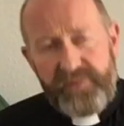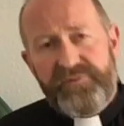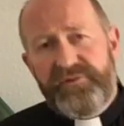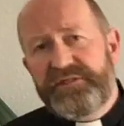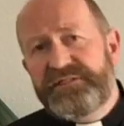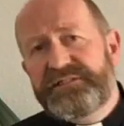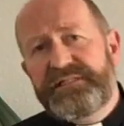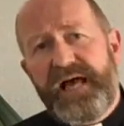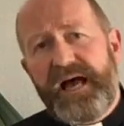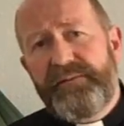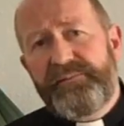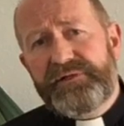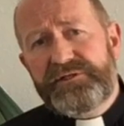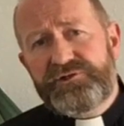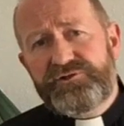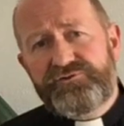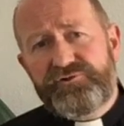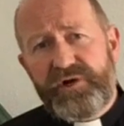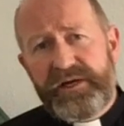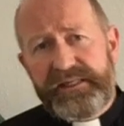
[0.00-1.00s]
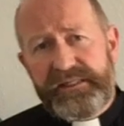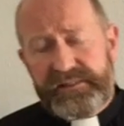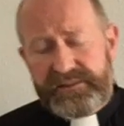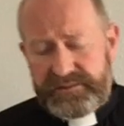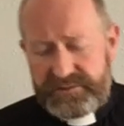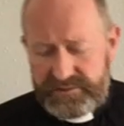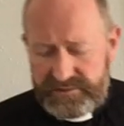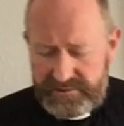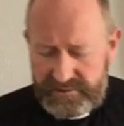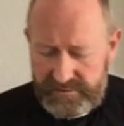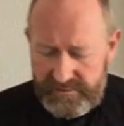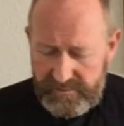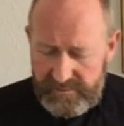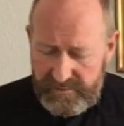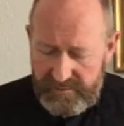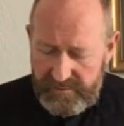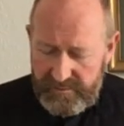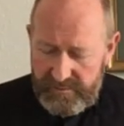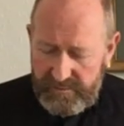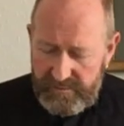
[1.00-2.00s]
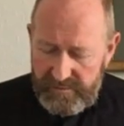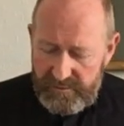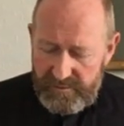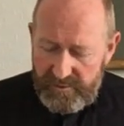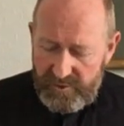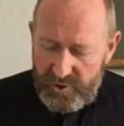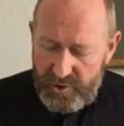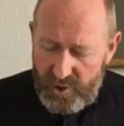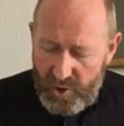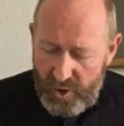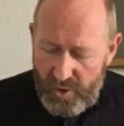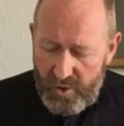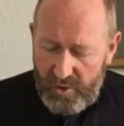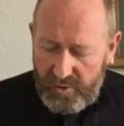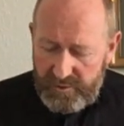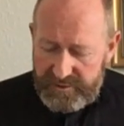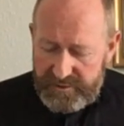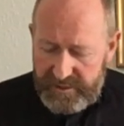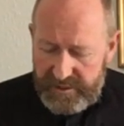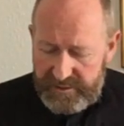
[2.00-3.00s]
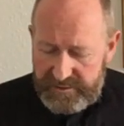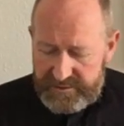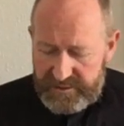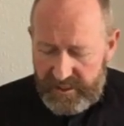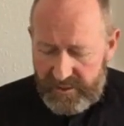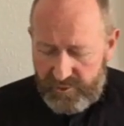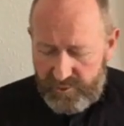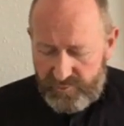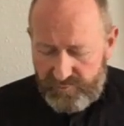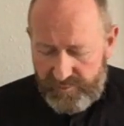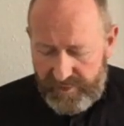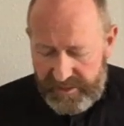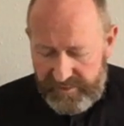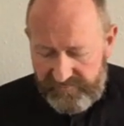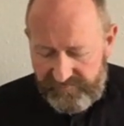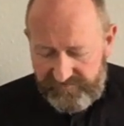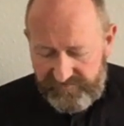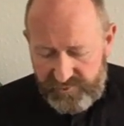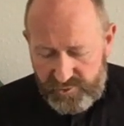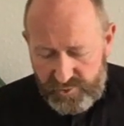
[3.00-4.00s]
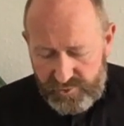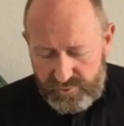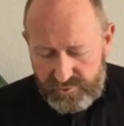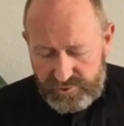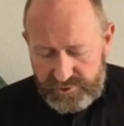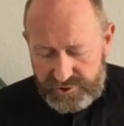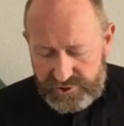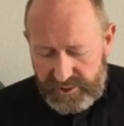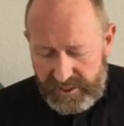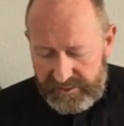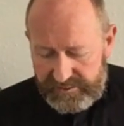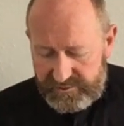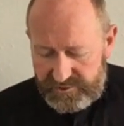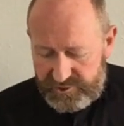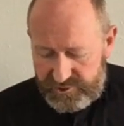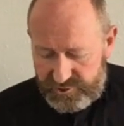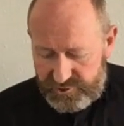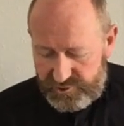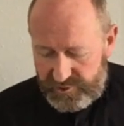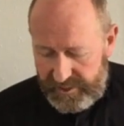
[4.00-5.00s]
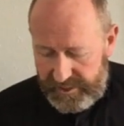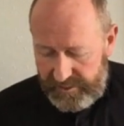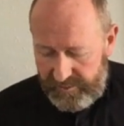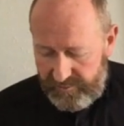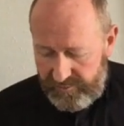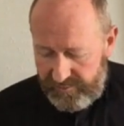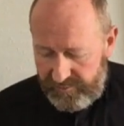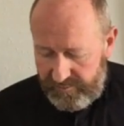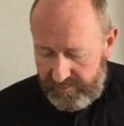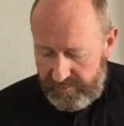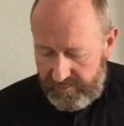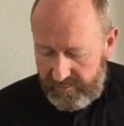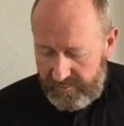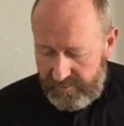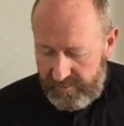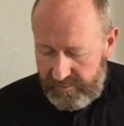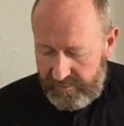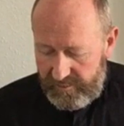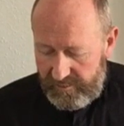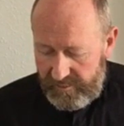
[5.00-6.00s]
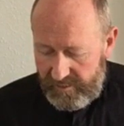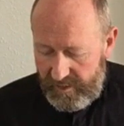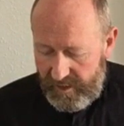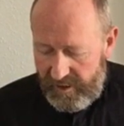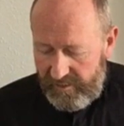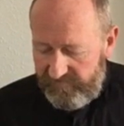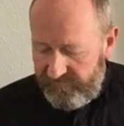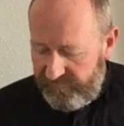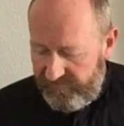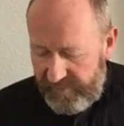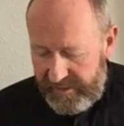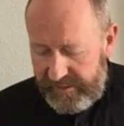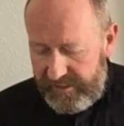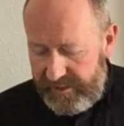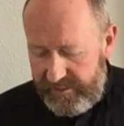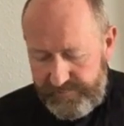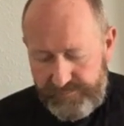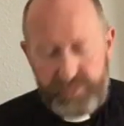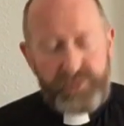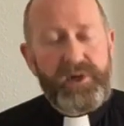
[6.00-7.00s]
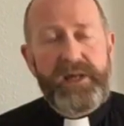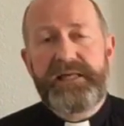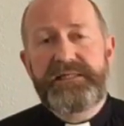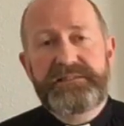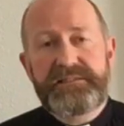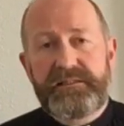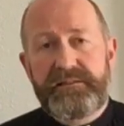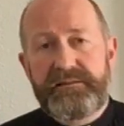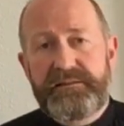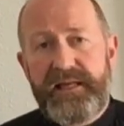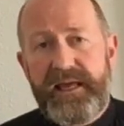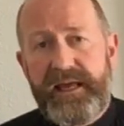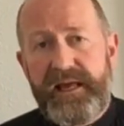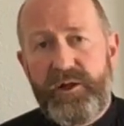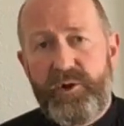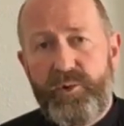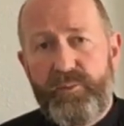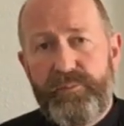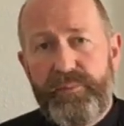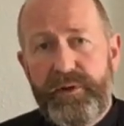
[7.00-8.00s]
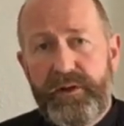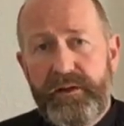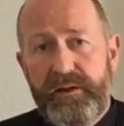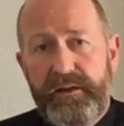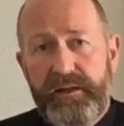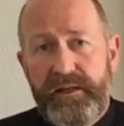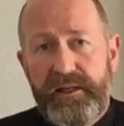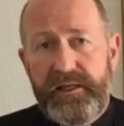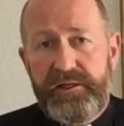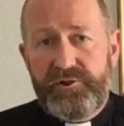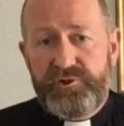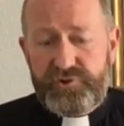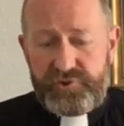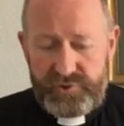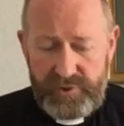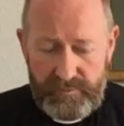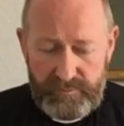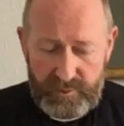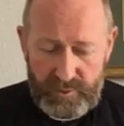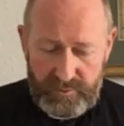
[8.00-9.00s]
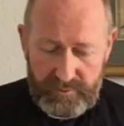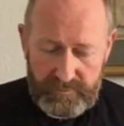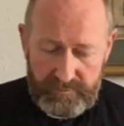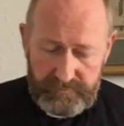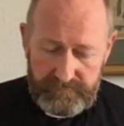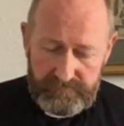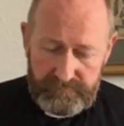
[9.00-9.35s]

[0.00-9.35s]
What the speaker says: The psalmist writes, God is our refuge and strength, a very present help in trouble.